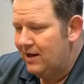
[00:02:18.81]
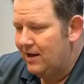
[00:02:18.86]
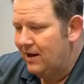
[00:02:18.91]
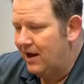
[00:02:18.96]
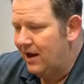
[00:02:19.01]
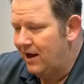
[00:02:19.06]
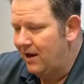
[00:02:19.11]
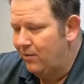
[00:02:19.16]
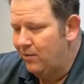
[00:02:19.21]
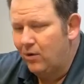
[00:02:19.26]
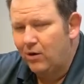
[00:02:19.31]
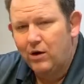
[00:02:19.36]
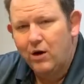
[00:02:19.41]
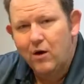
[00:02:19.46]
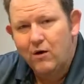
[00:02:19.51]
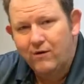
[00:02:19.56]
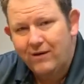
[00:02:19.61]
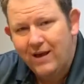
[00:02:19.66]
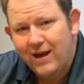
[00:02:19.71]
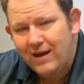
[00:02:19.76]
and we'll
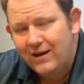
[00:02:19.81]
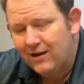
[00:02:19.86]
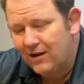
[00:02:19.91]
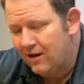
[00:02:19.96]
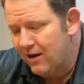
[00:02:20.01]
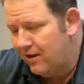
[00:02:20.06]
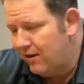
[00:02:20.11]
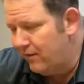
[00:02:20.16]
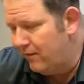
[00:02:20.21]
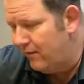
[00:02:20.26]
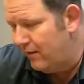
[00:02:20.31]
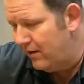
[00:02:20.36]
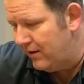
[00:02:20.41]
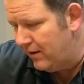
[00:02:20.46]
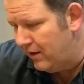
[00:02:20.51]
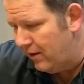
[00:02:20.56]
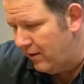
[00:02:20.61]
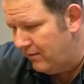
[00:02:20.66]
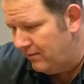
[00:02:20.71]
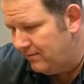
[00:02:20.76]
go over that in another
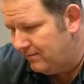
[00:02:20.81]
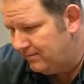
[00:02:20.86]
video.